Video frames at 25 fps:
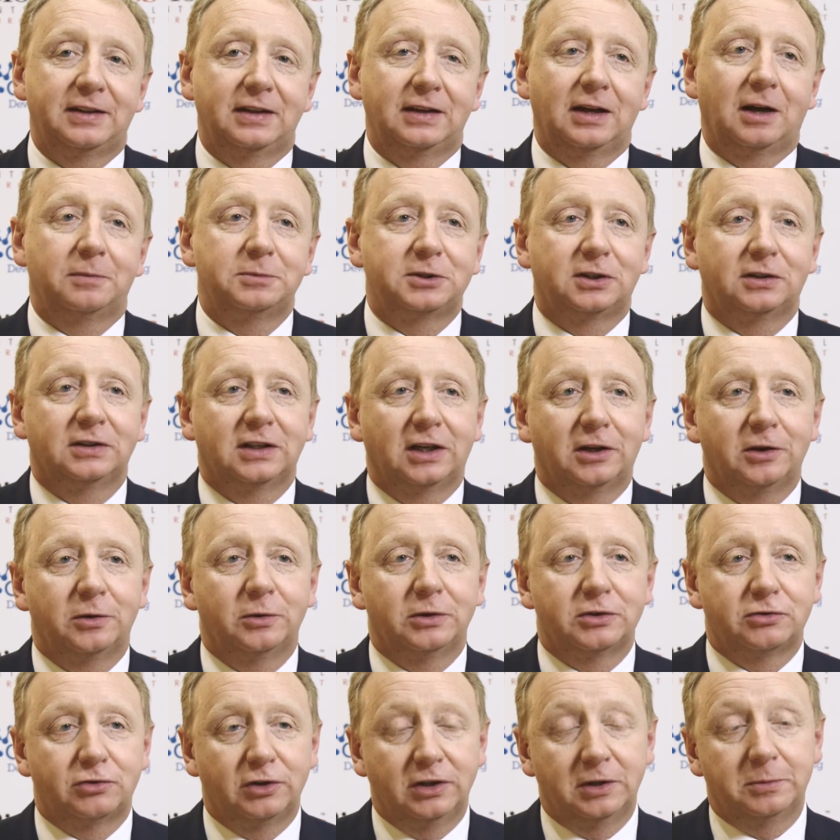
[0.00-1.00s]
think up till now
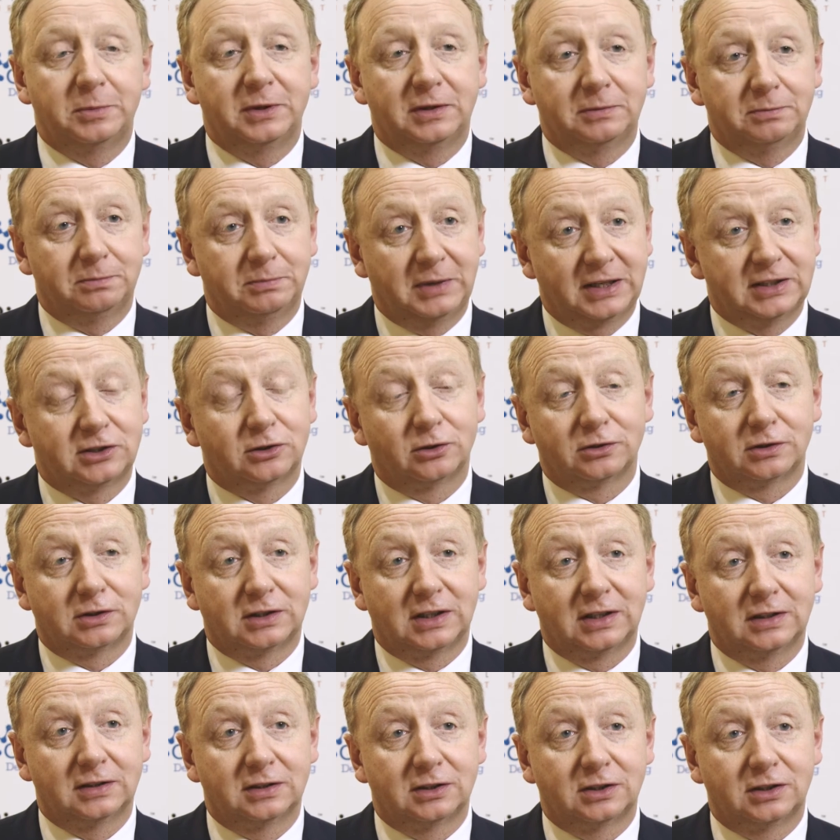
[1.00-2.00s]
it's really been based on
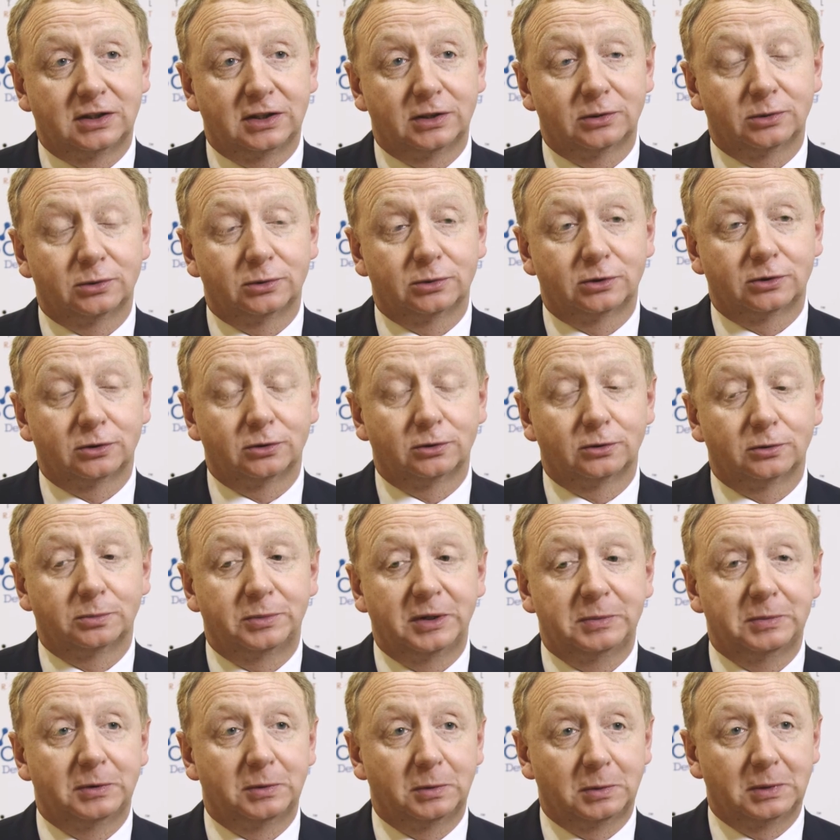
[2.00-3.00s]
stainless steel, so
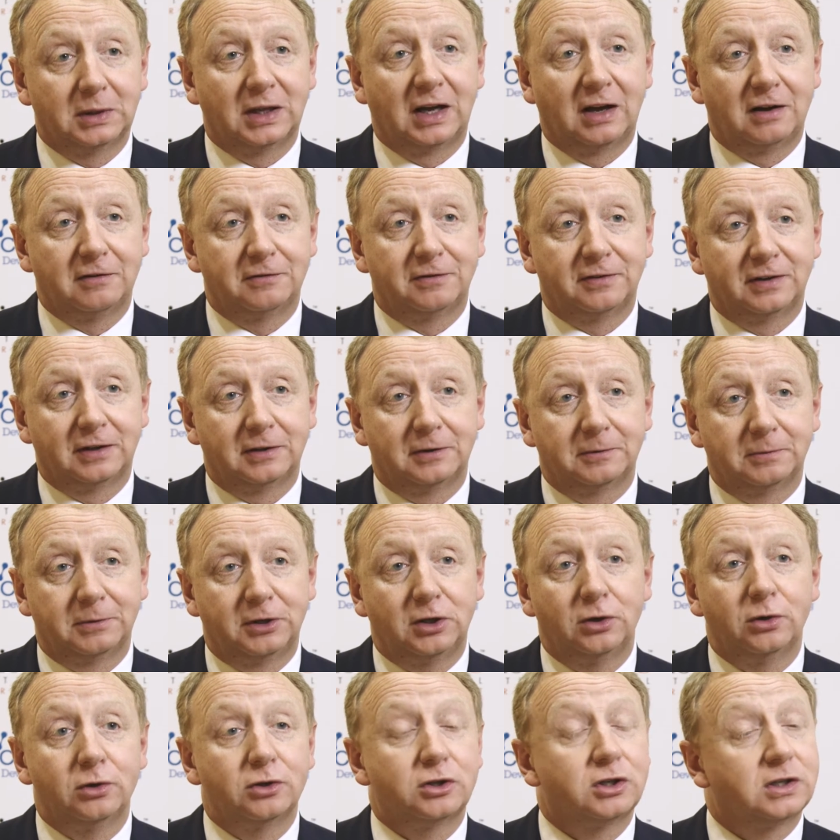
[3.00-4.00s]
people will have
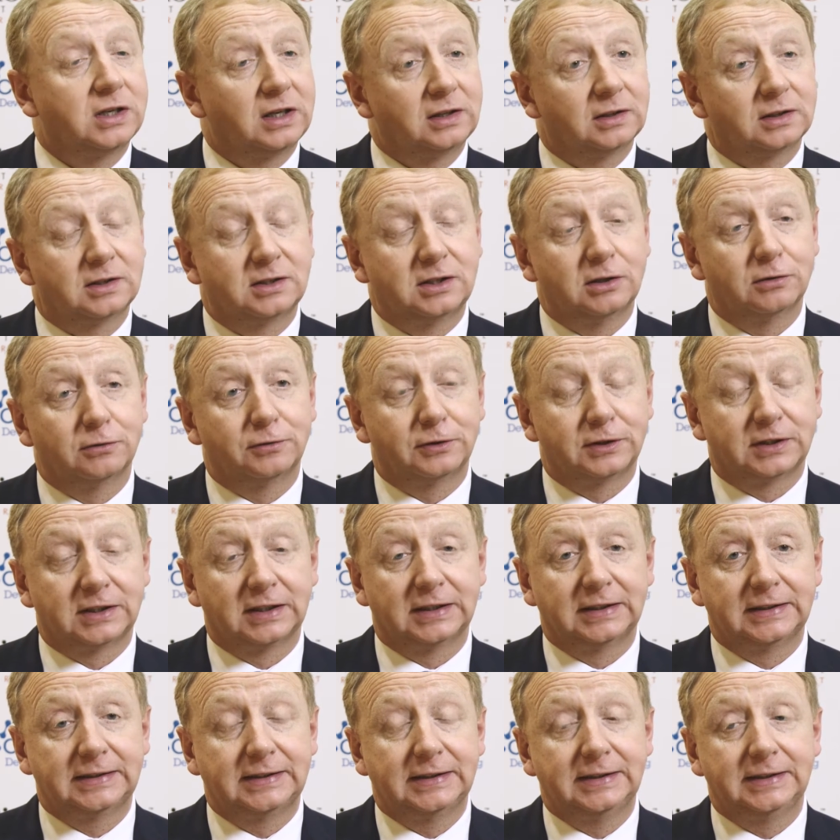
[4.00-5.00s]
huge stainless steel
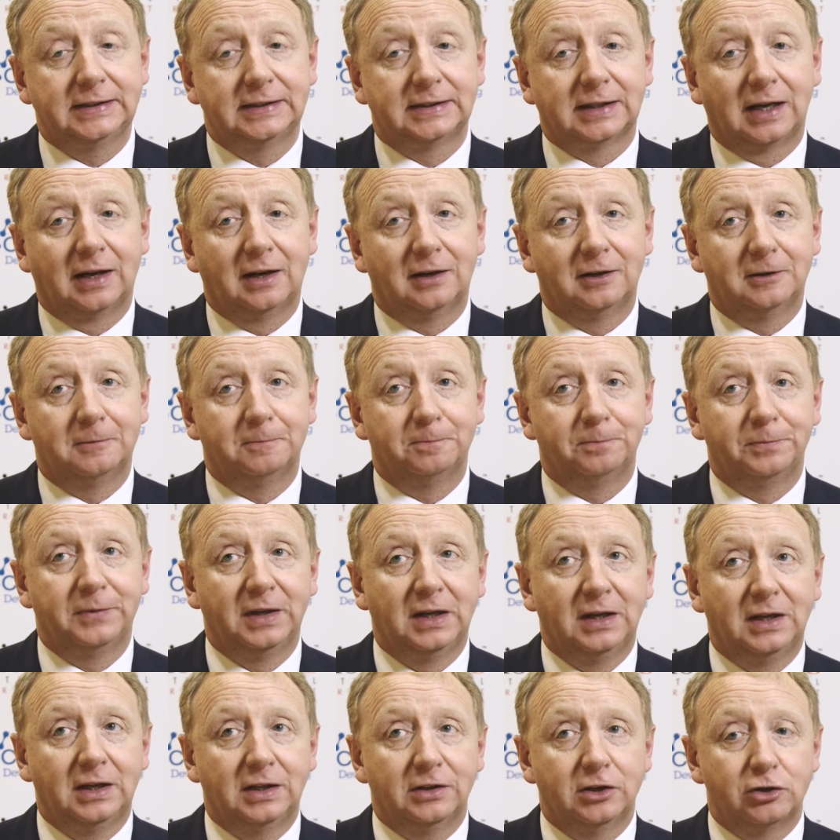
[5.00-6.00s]
facilities.
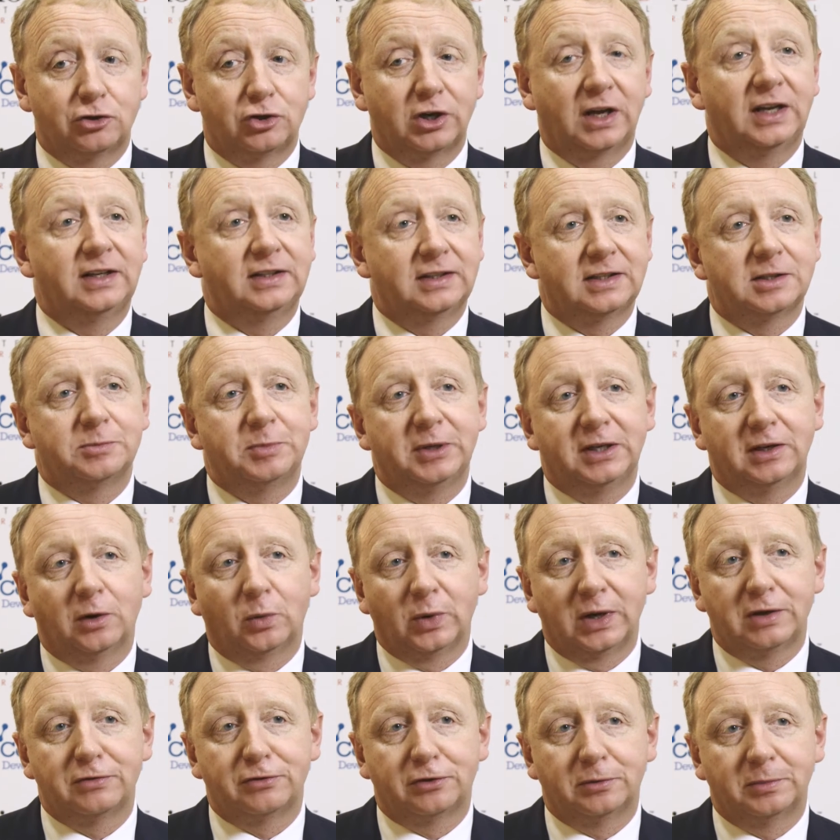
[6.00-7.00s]
The trend has been
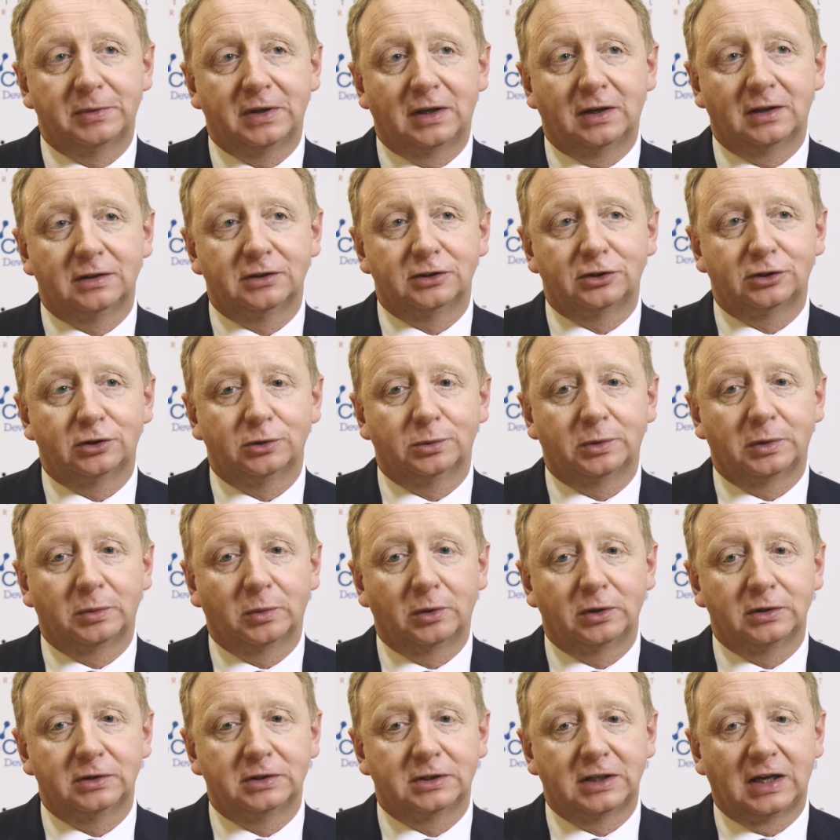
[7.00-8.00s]
away from that, so we're
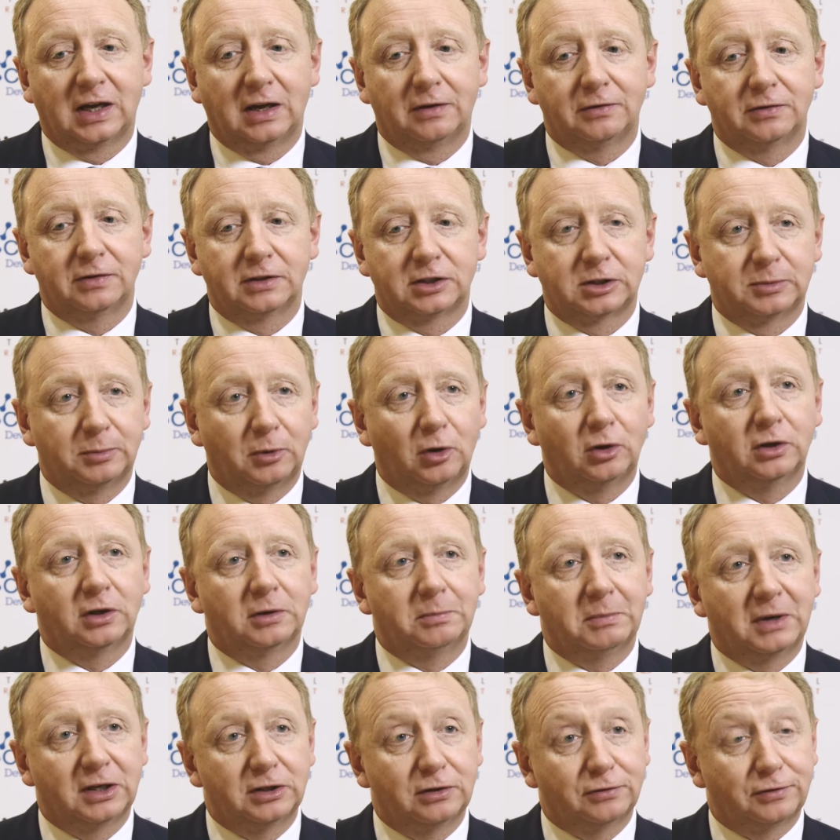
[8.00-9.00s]
wanting to have a smaller
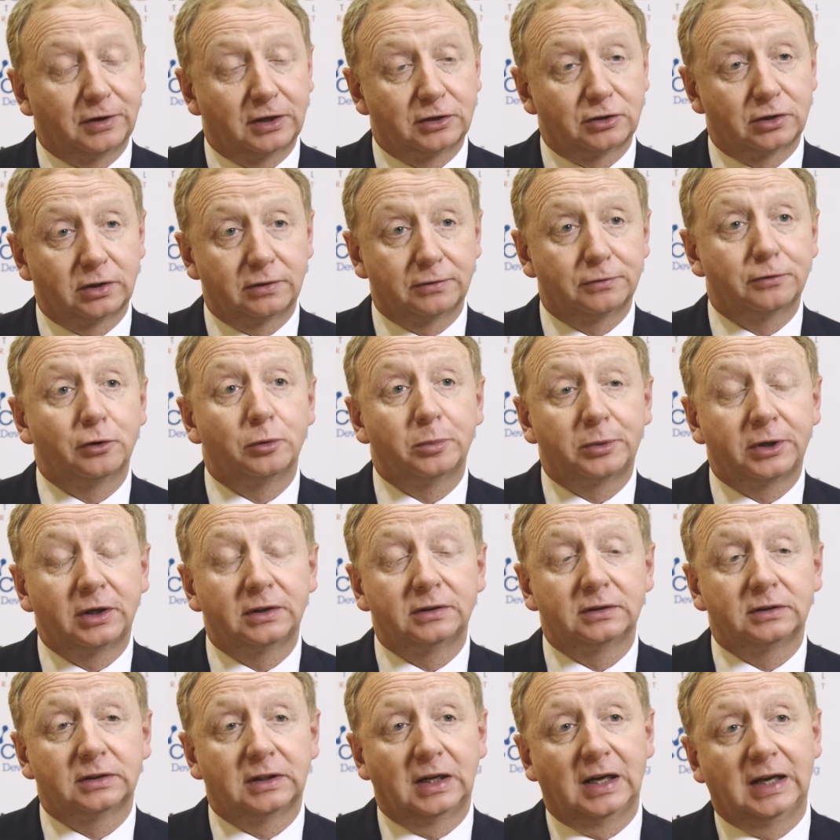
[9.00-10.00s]
manufacturing
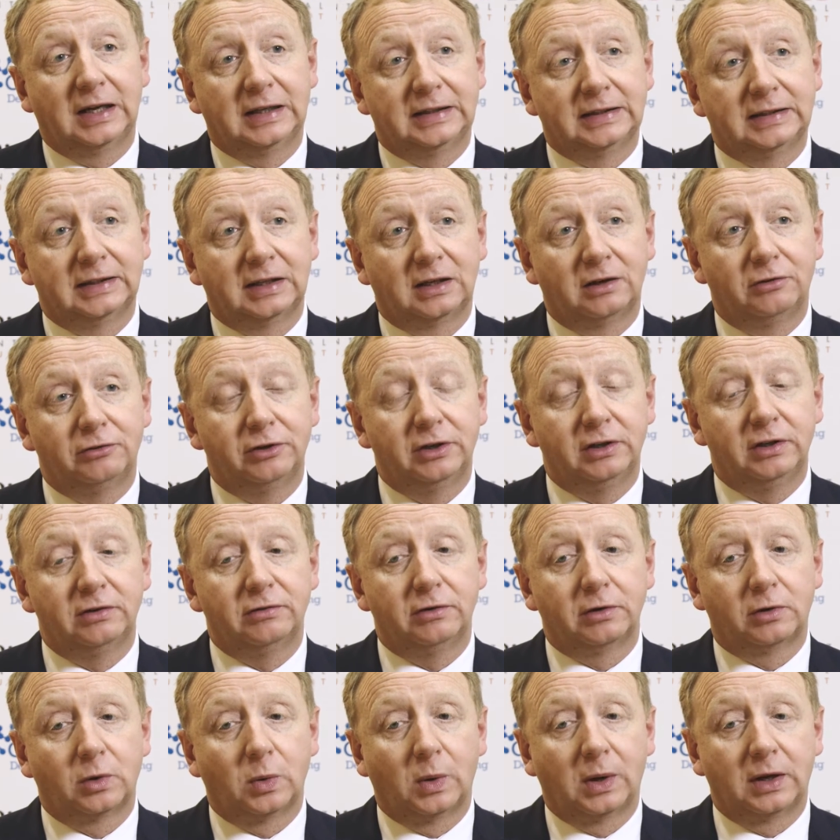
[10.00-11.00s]
footprint, and that really
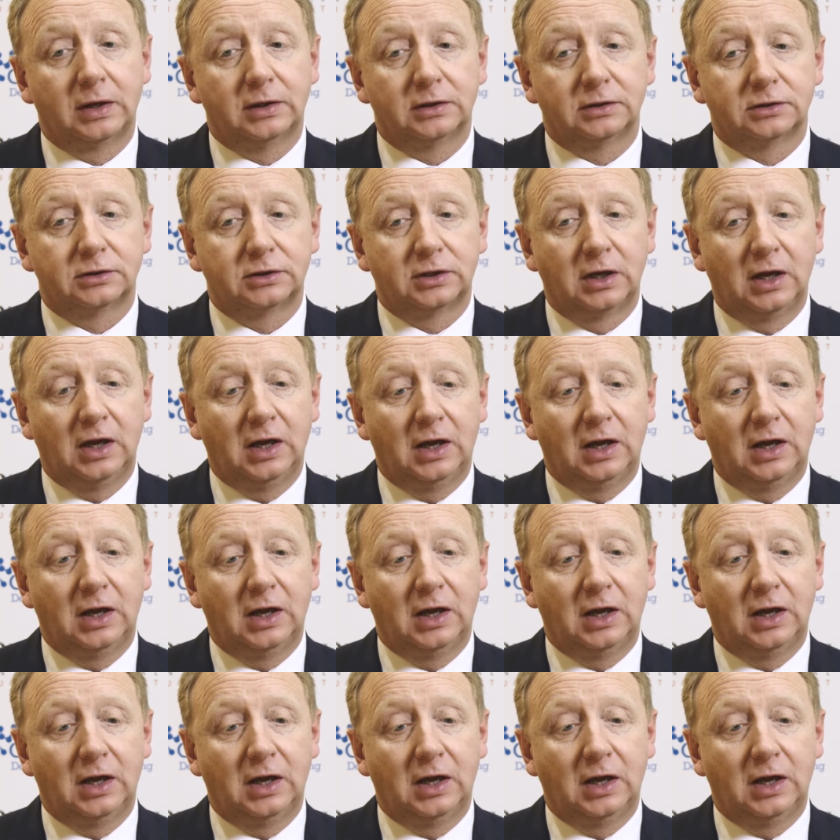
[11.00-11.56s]
requires